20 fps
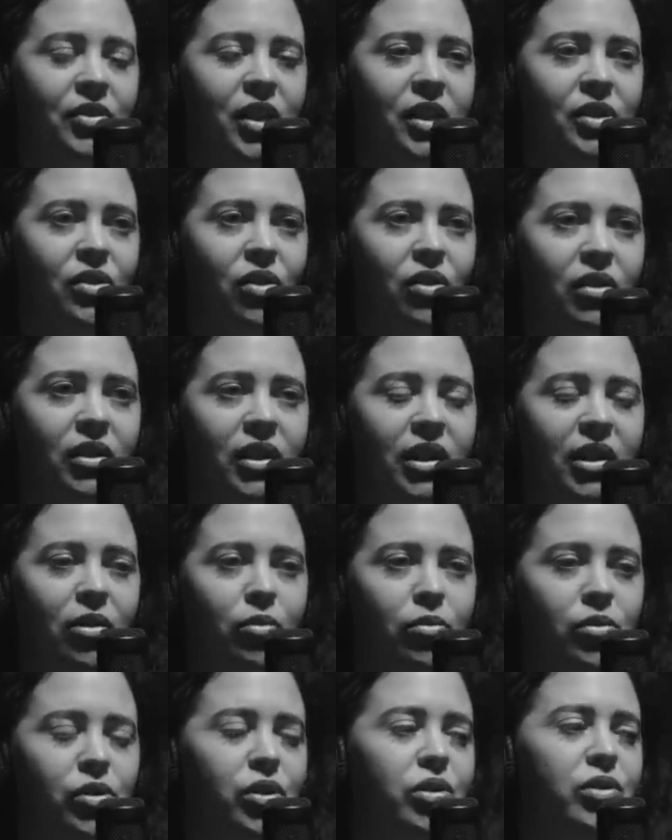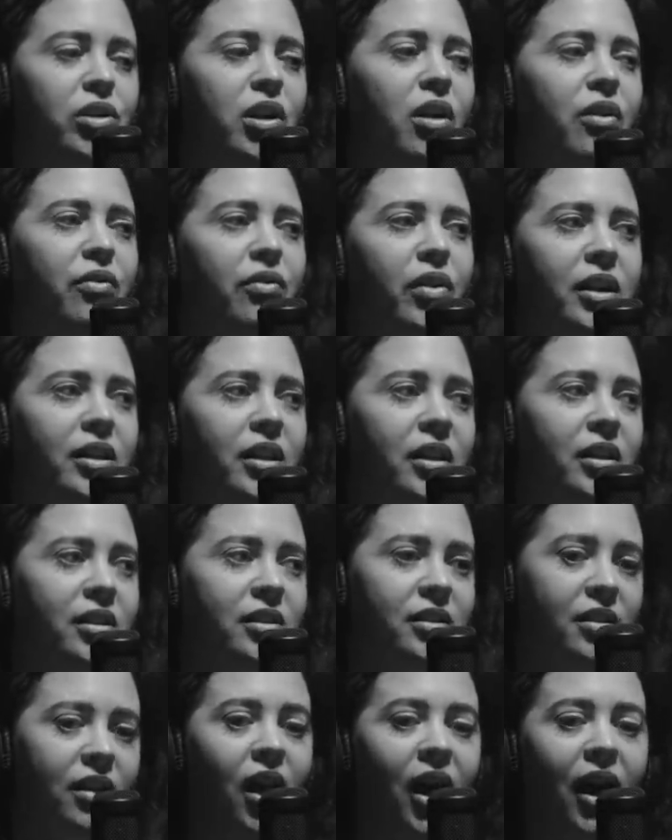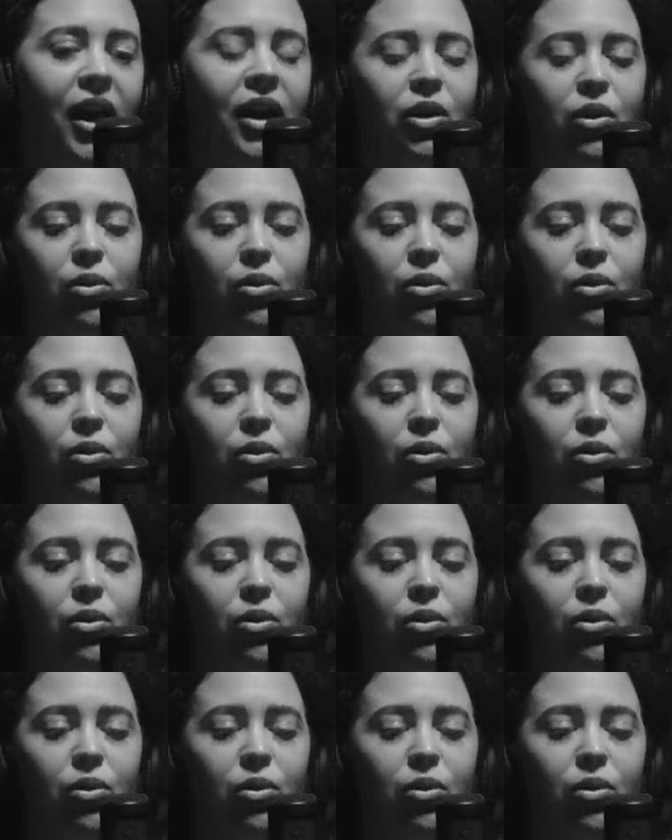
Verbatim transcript: days earlier and was so terrified that this guy